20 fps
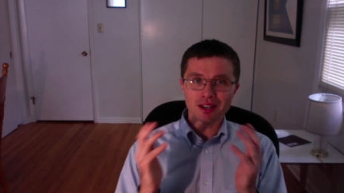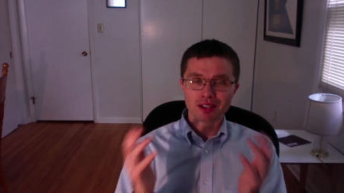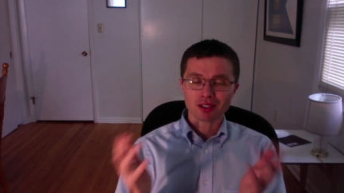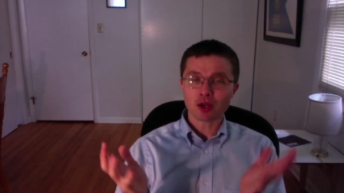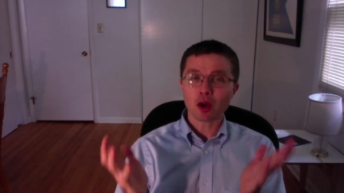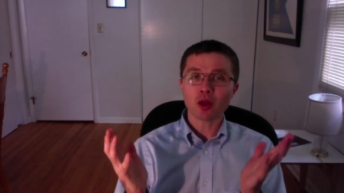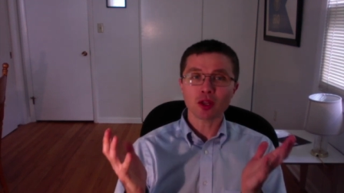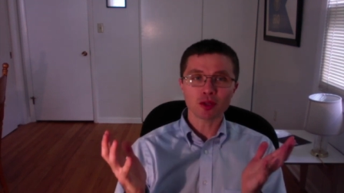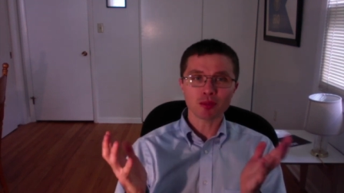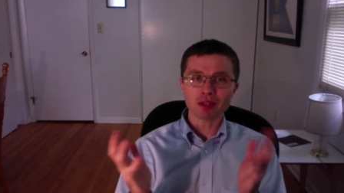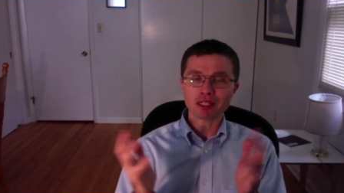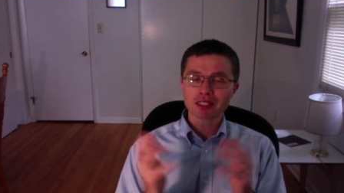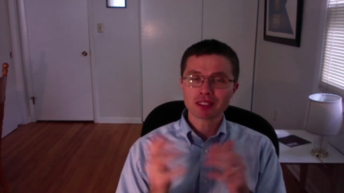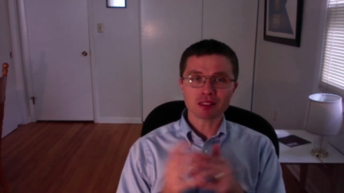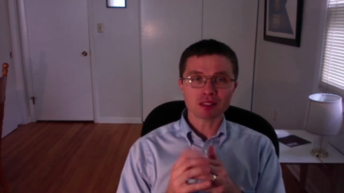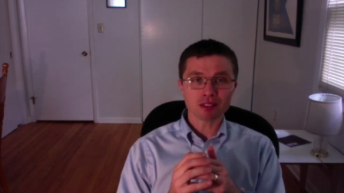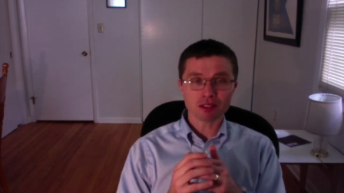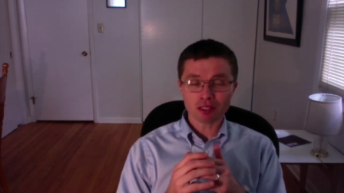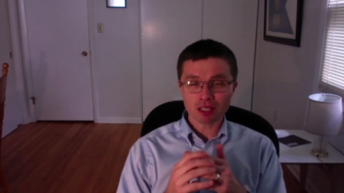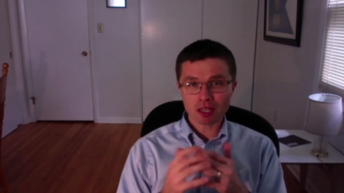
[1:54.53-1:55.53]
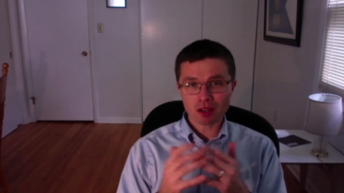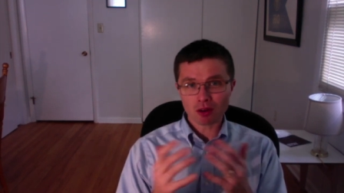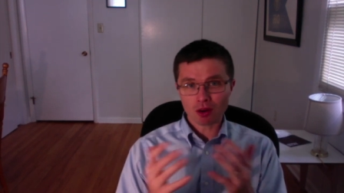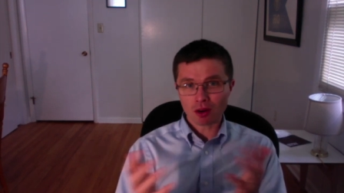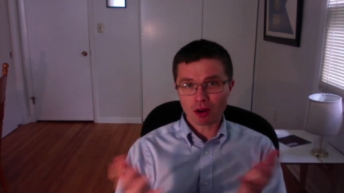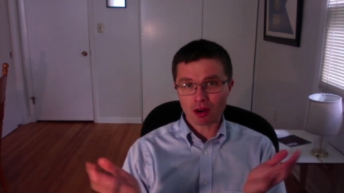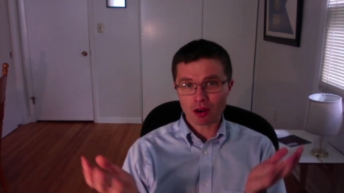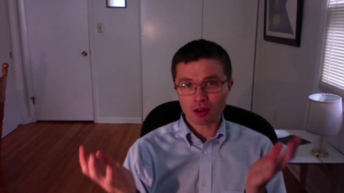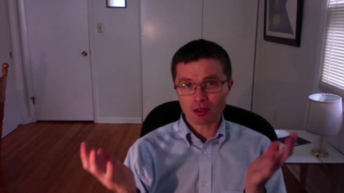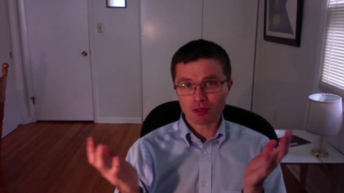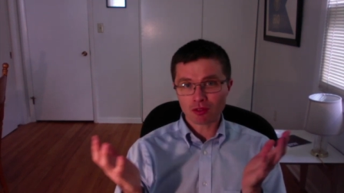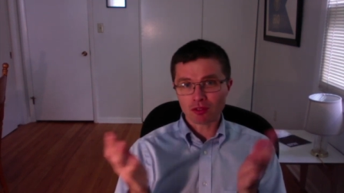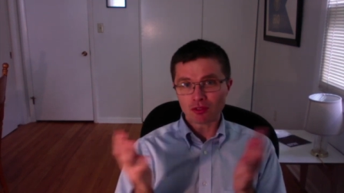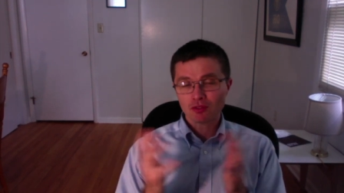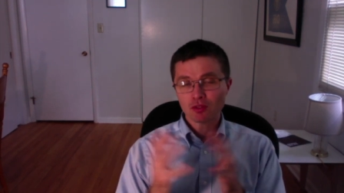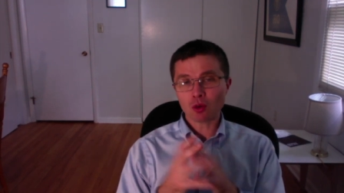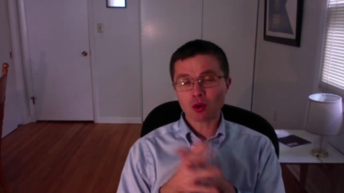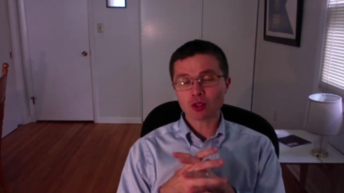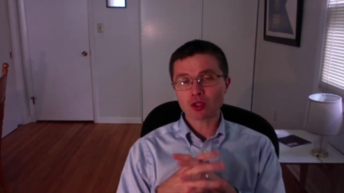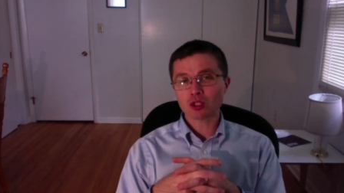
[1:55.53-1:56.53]
Ptolemies clearly are
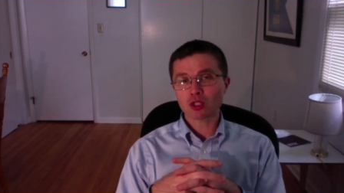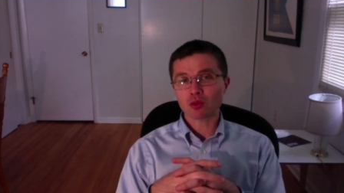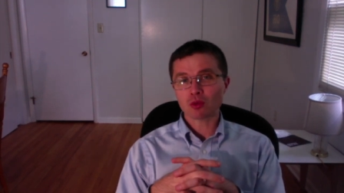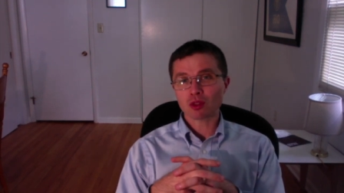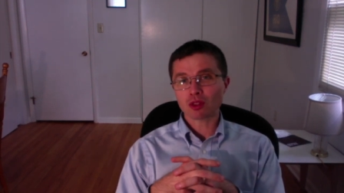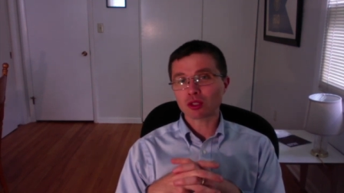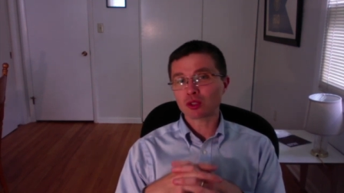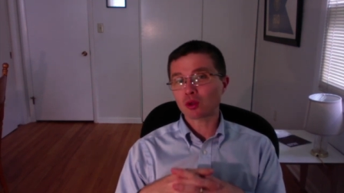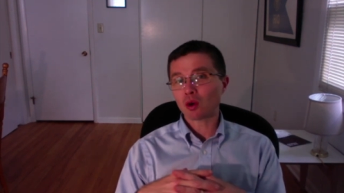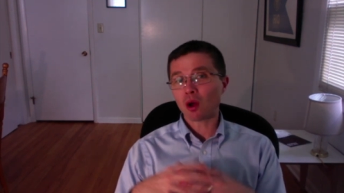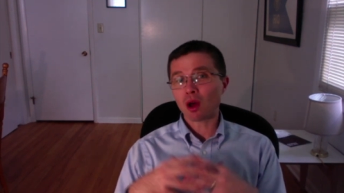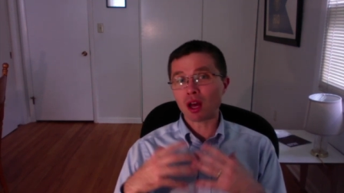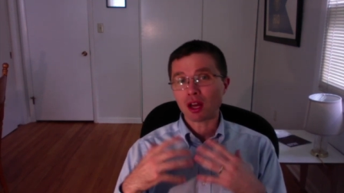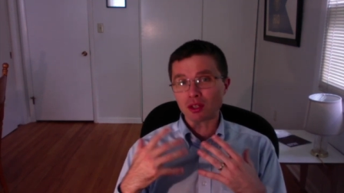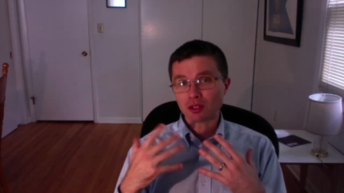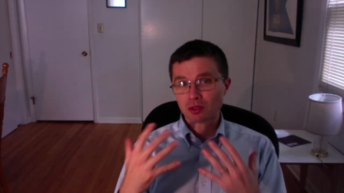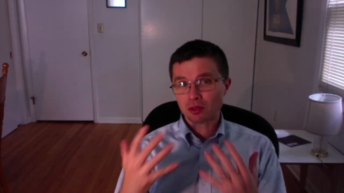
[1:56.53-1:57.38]
forced to withdraw,